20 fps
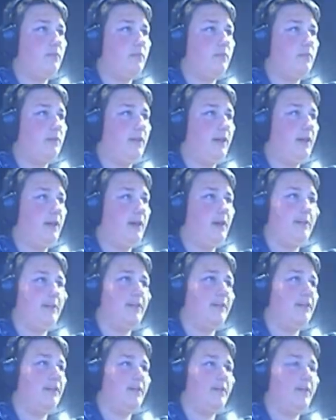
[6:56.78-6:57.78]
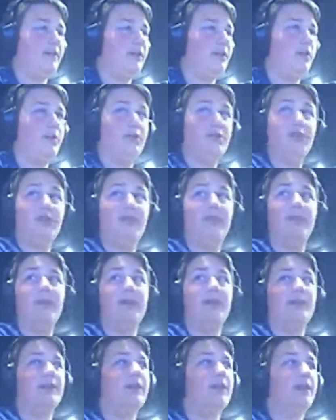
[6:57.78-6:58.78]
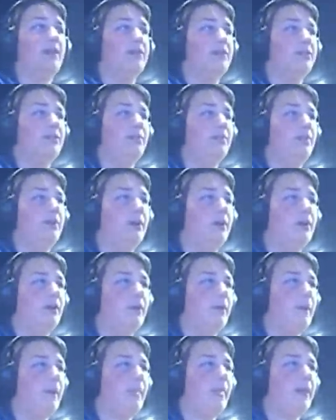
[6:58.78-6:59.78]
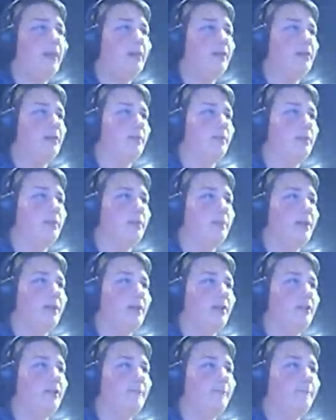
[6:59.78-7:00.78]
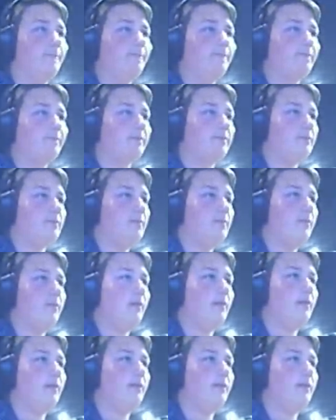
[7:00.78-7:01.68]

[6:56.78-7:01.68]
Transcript: Yeah, guys, seriously, no sheep. I see no sheep at all. Just a bunch of pigs. So